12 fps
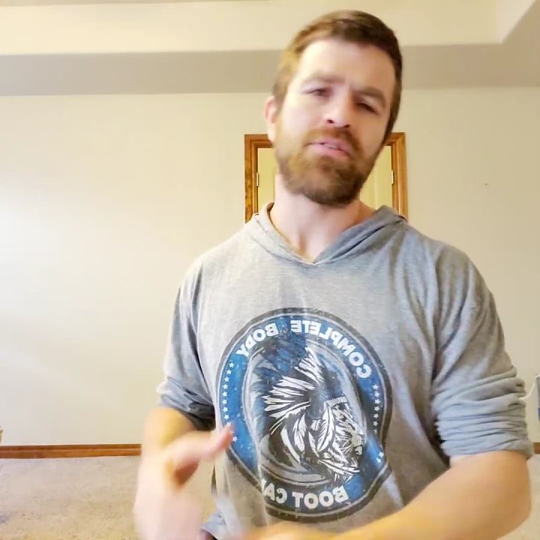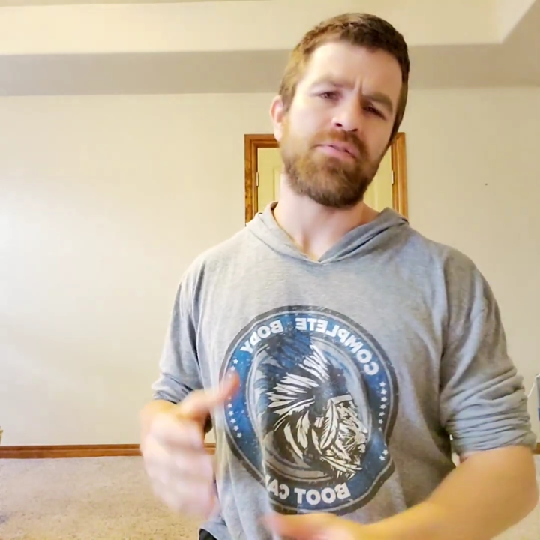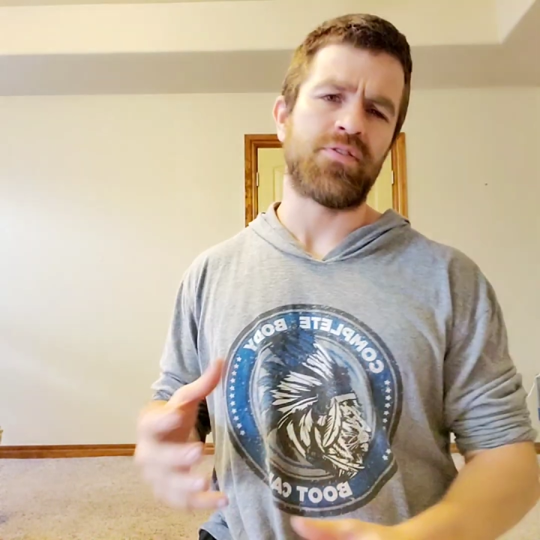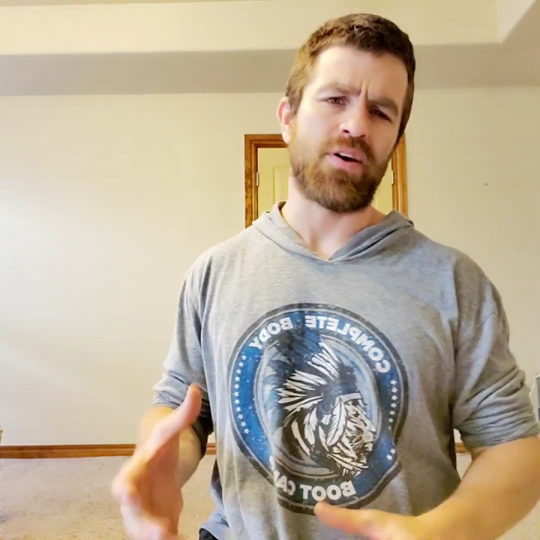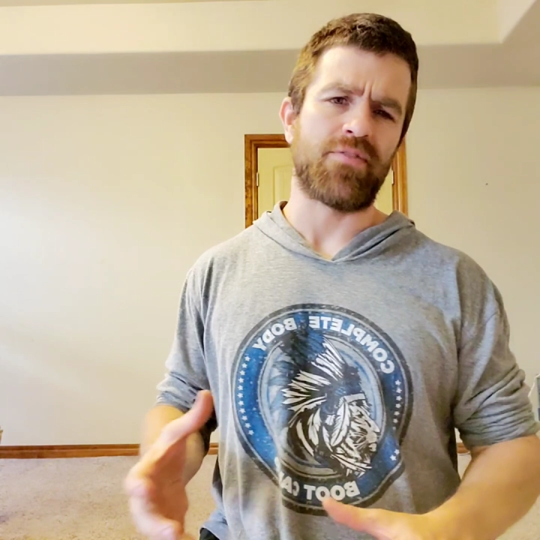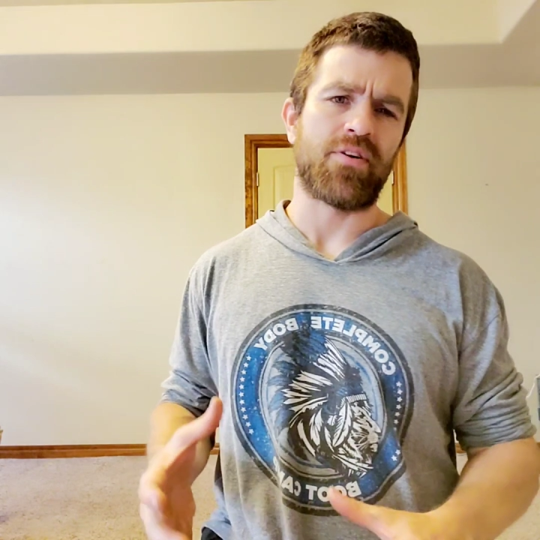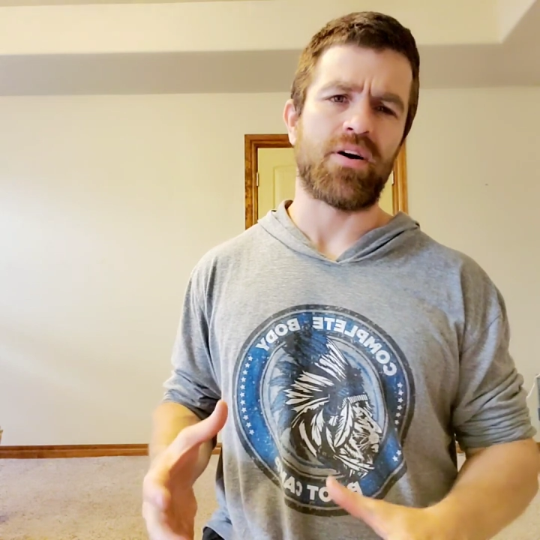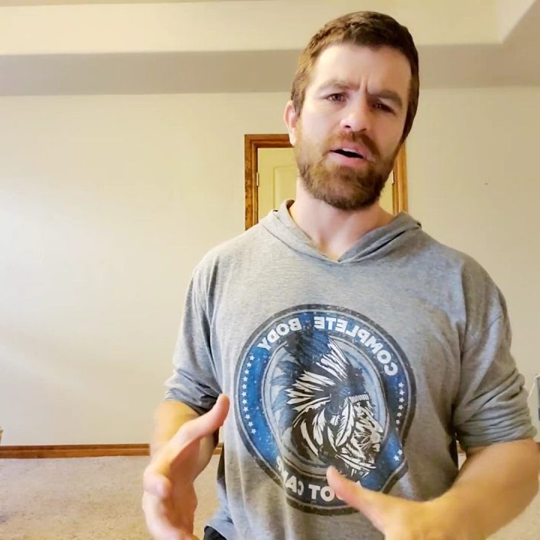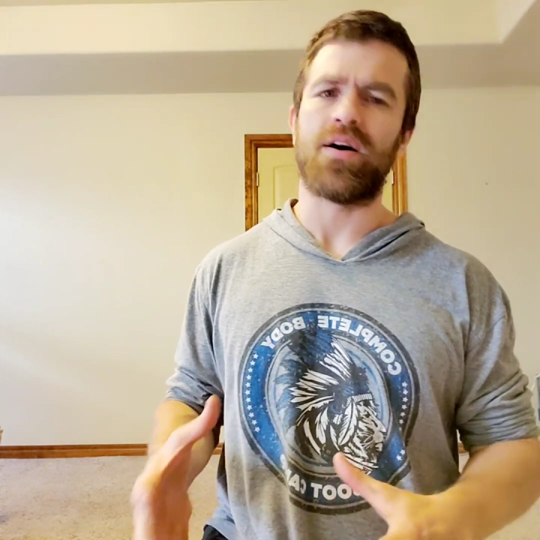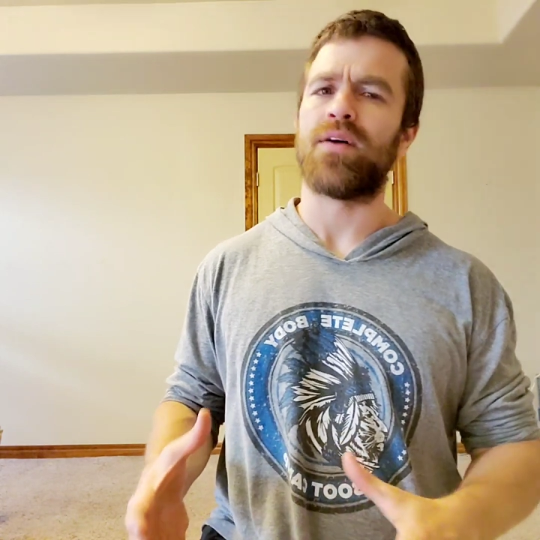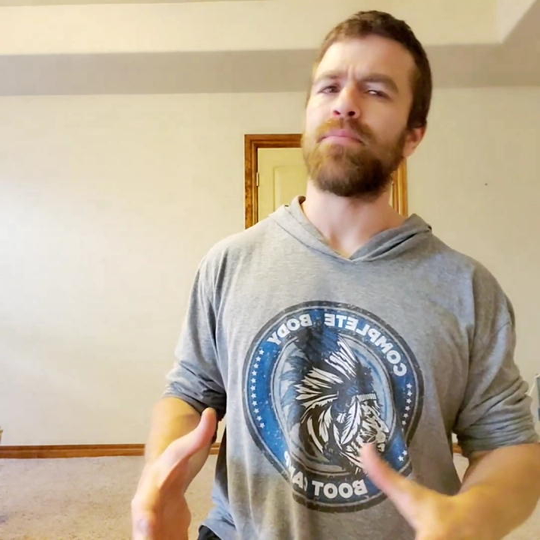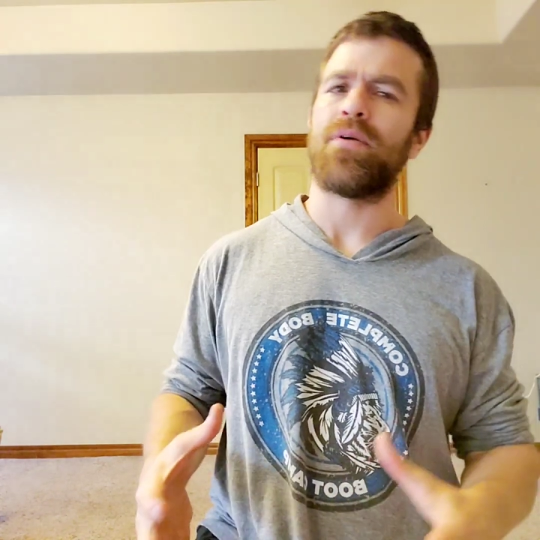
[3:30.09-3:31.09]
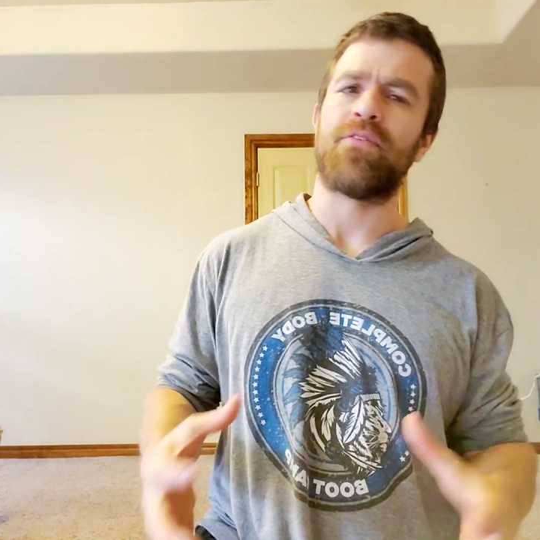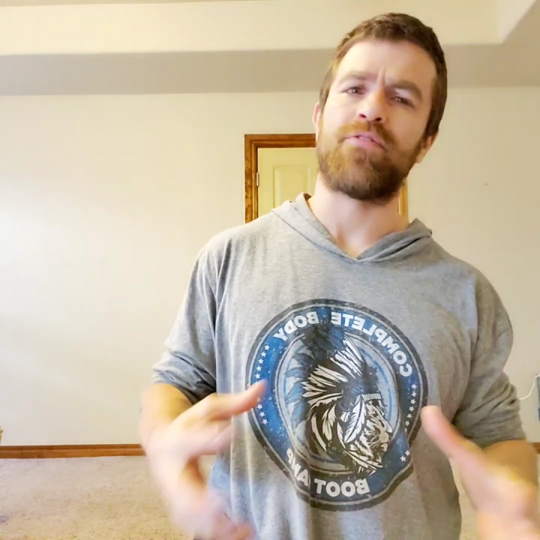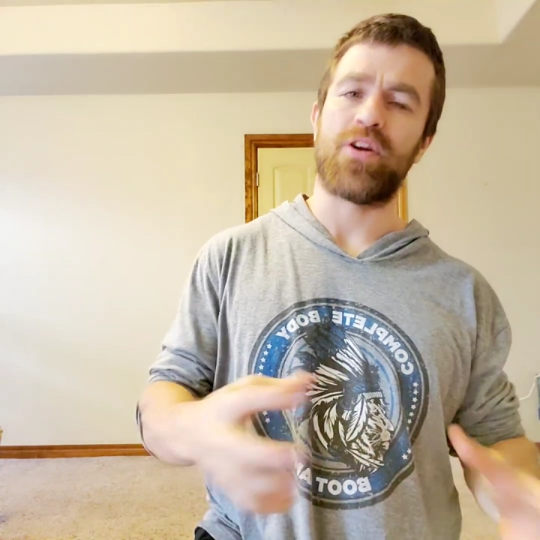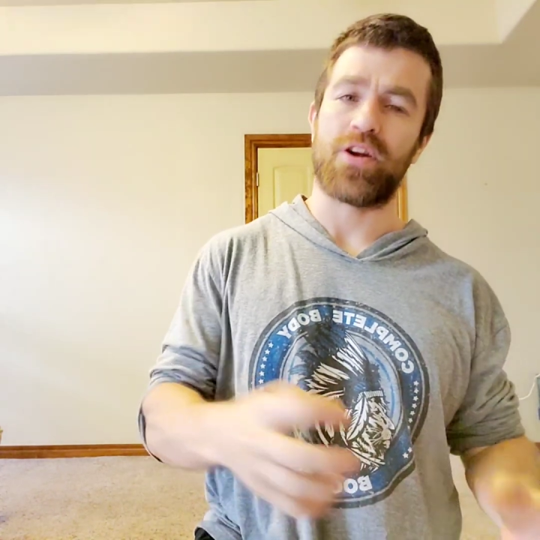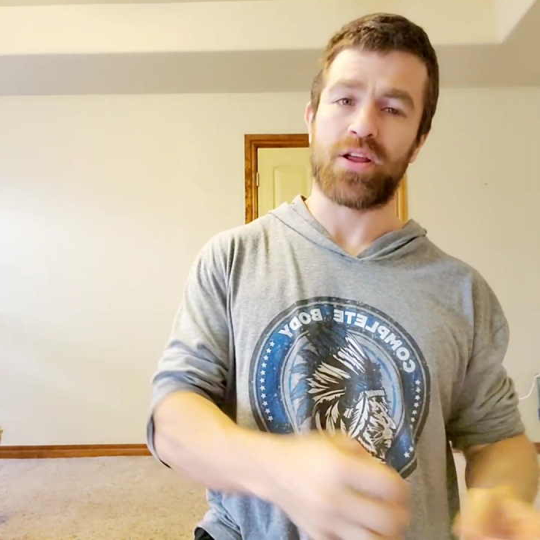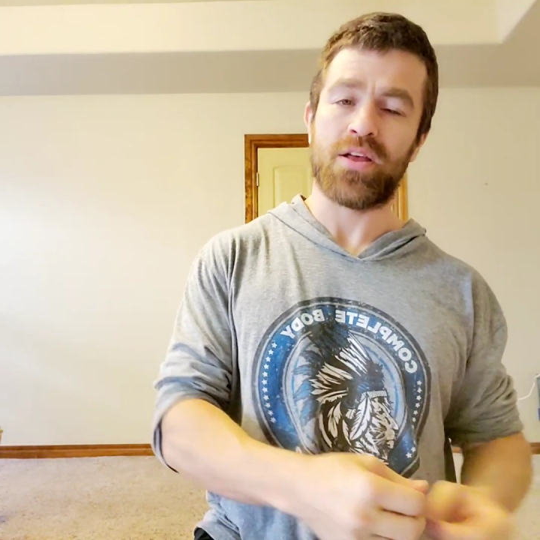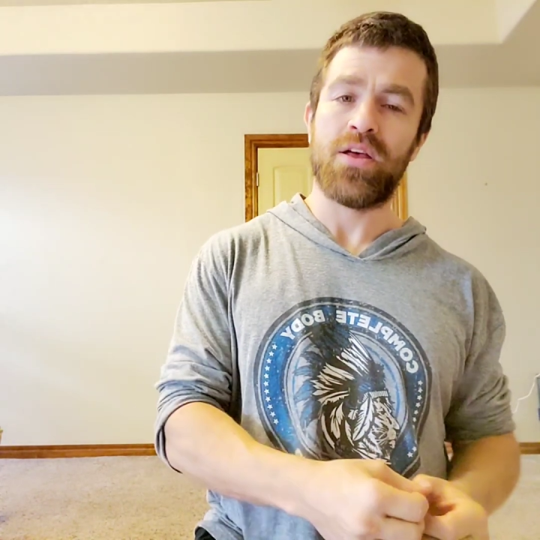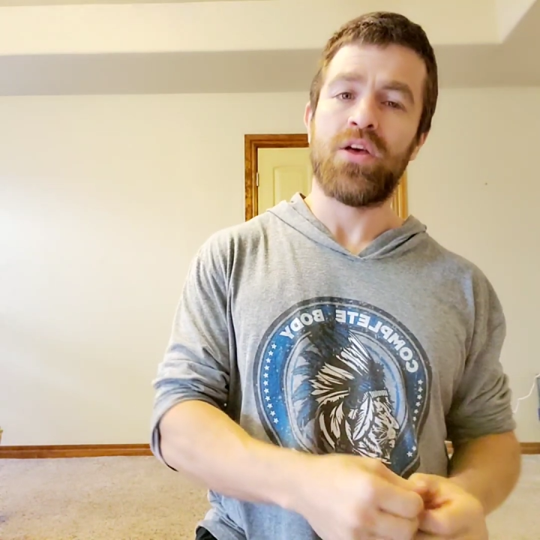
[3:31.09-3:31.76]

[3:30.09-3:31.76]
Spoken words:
If you have a very